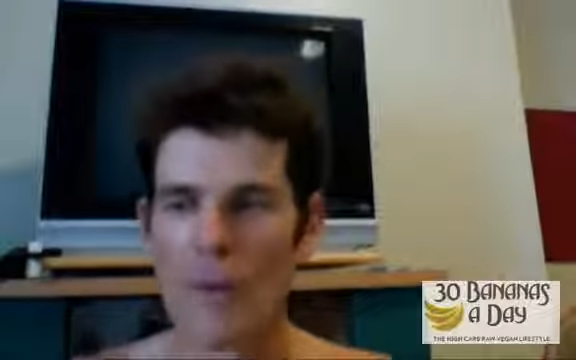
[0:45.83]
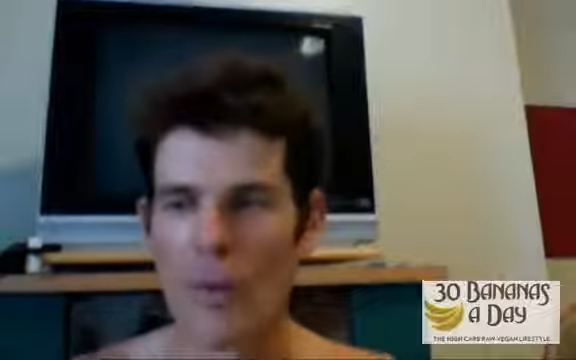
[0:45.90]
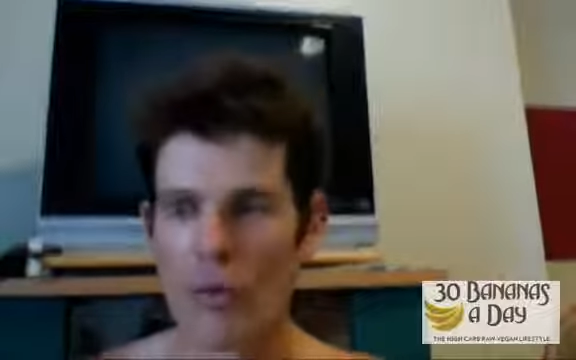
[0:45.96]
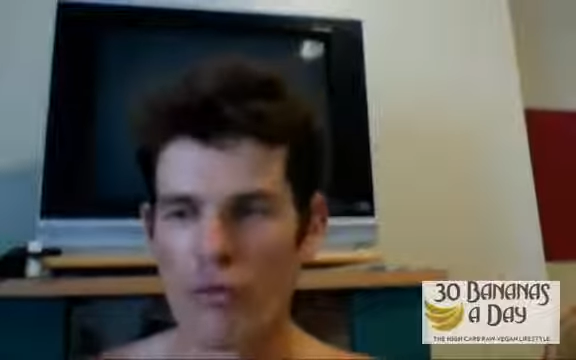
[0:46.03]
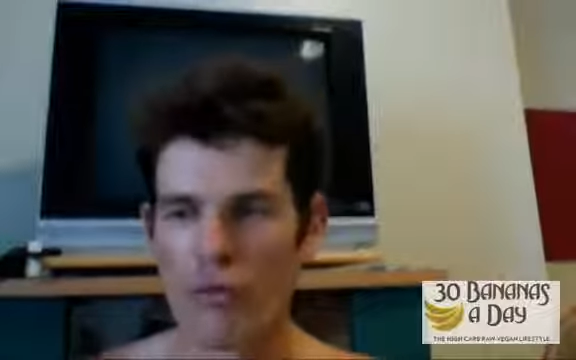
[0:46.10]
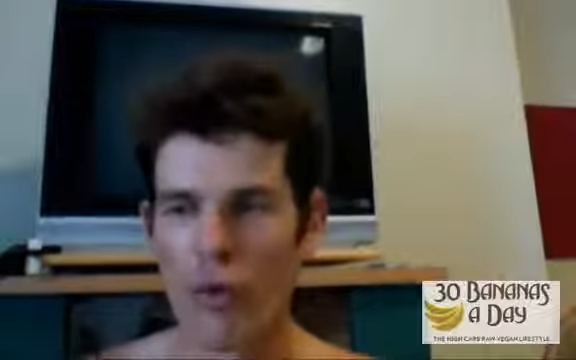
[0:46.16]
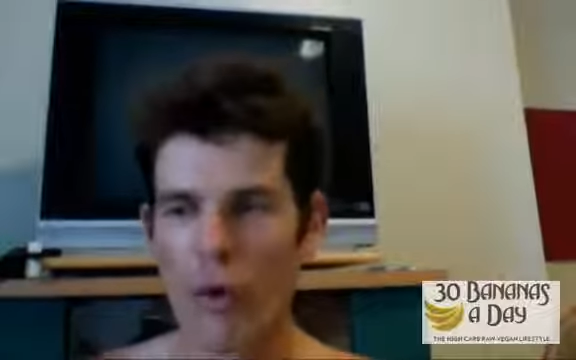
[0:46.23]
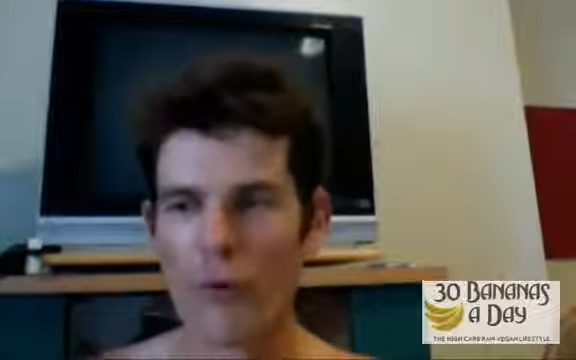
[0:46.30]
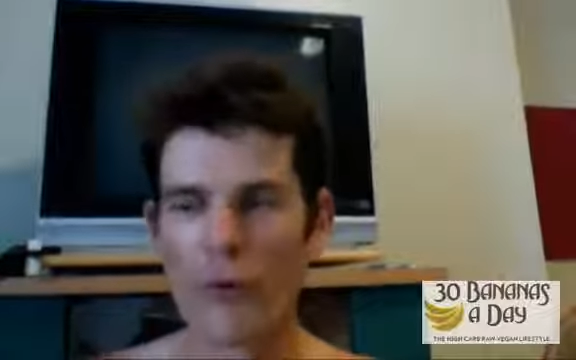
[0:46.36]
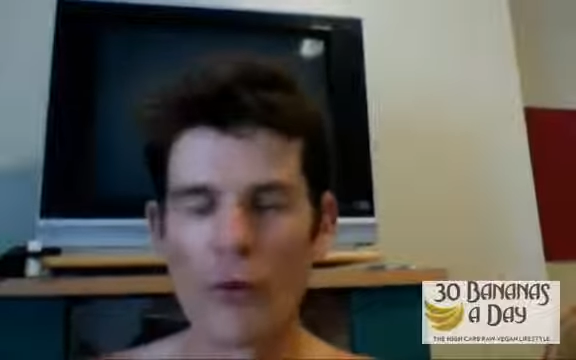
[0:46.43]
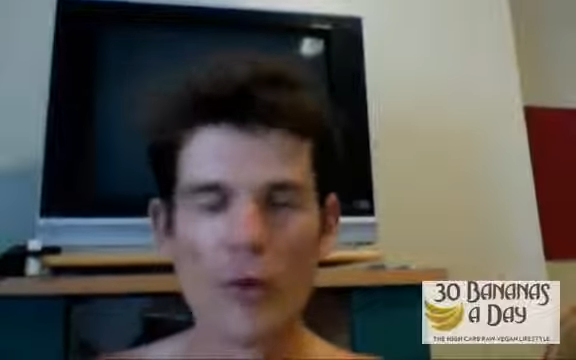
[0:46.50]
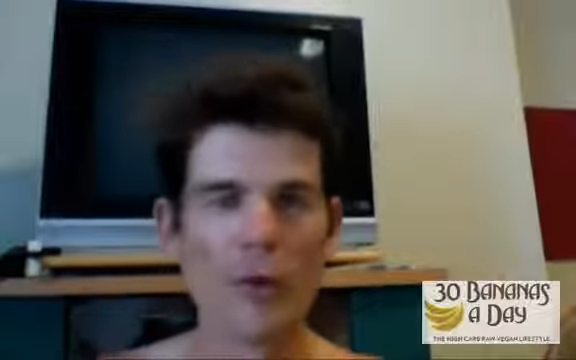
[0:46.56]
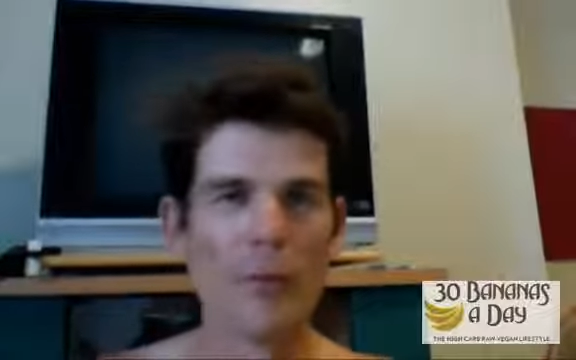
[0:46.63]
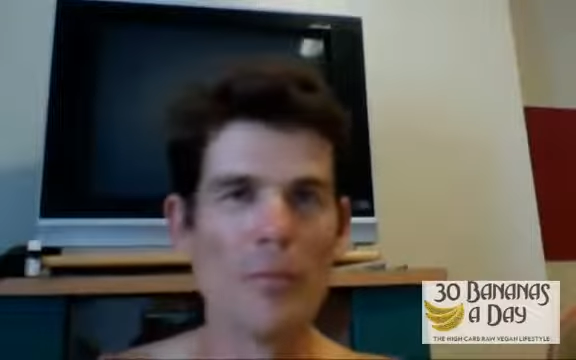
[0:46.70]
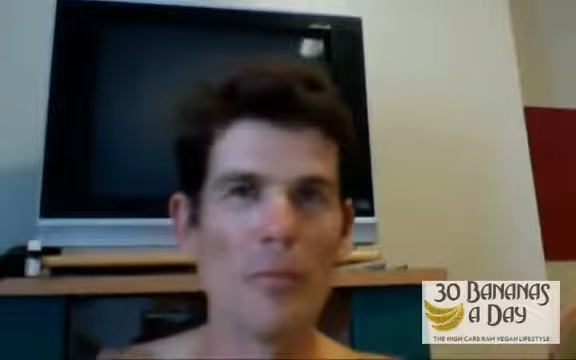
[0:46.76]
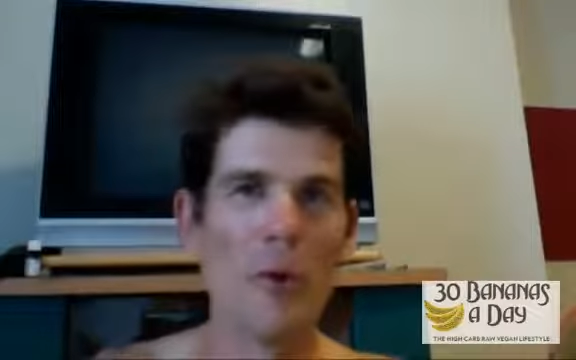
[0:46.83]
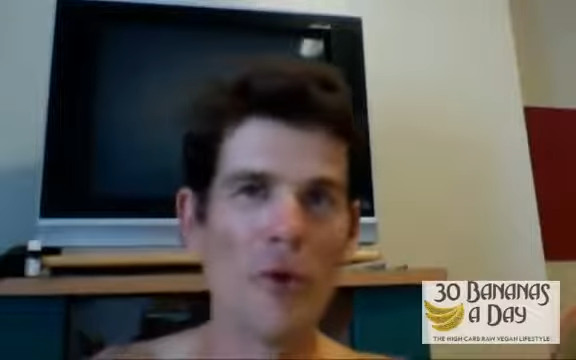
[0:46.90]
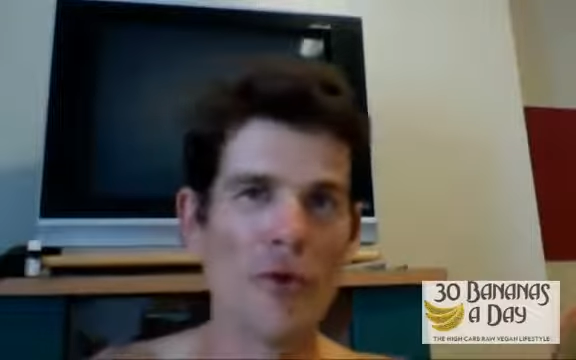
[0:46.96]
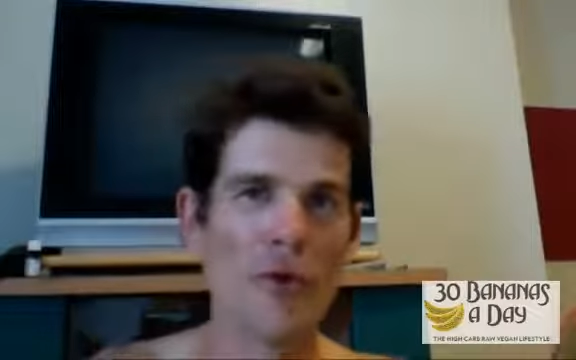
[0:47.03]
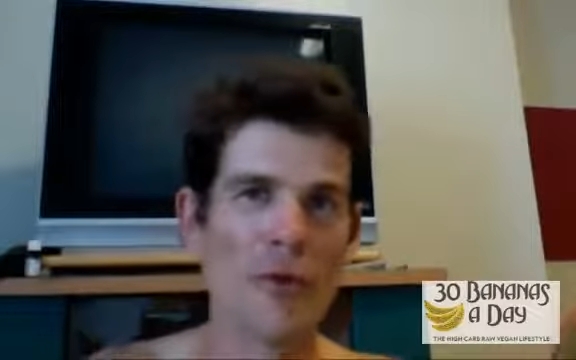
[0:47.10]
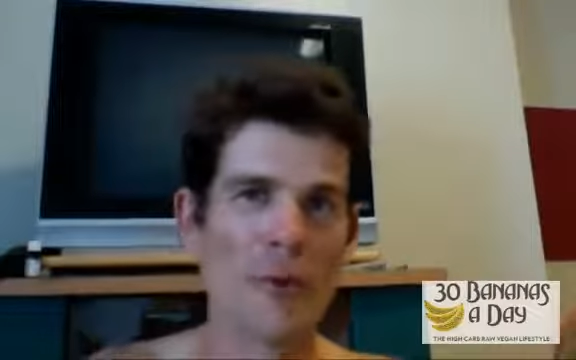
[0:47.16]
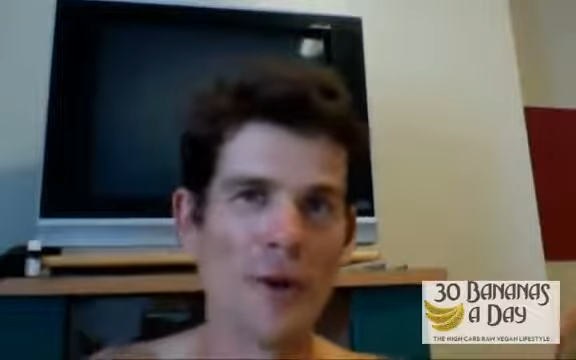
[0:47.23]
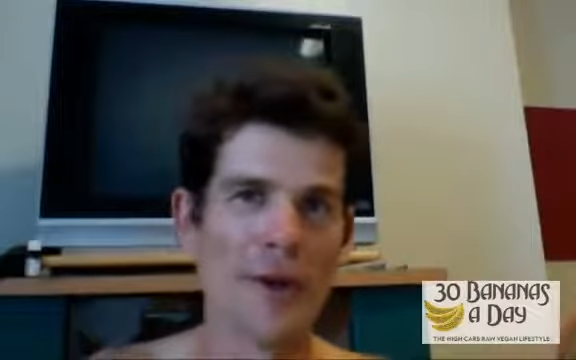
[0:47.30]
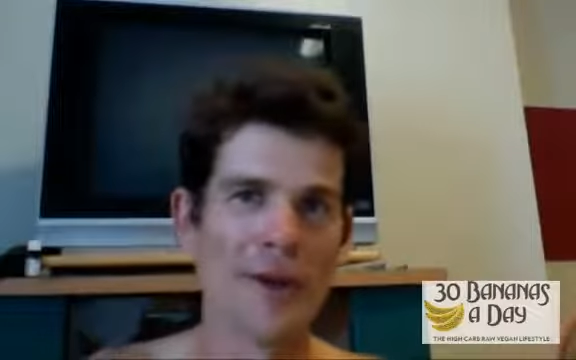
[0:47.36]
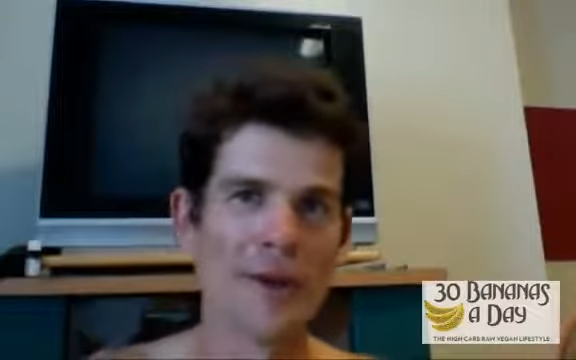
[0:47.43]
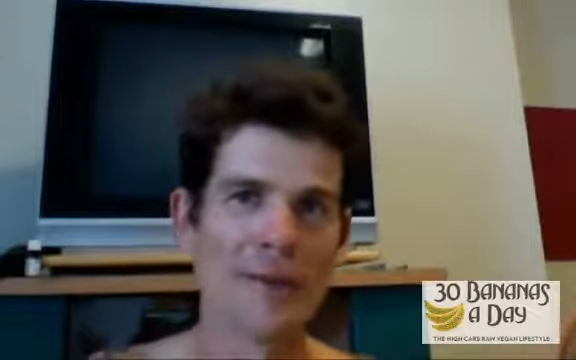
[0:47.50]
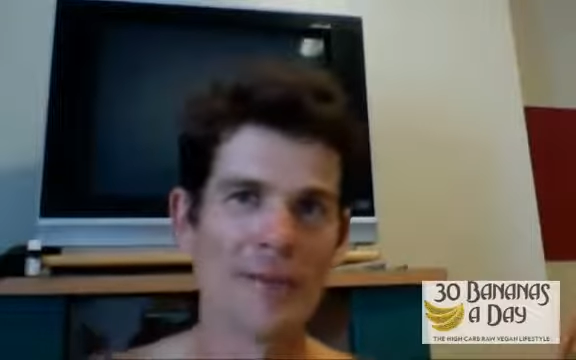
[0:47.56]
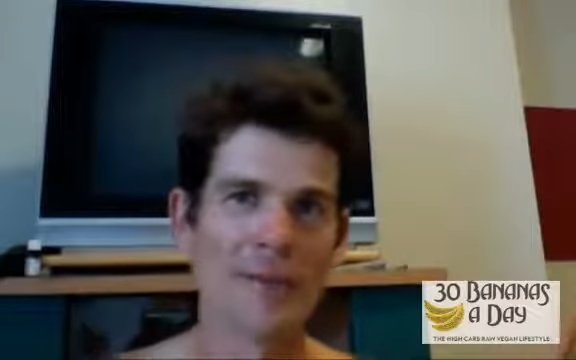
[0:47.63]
the raw food movement